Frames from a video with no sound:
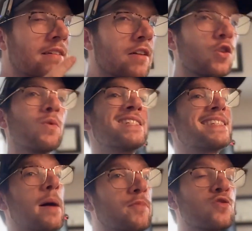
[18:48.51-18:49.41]
the
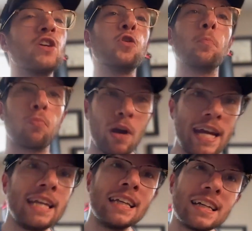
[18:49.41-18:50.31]
receptors in your
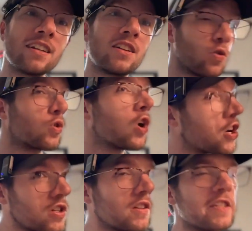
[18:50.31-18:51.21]
brain,
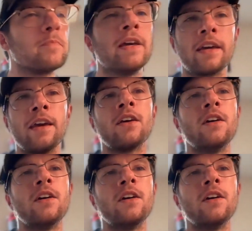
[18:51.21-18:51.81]
neurologically speaking,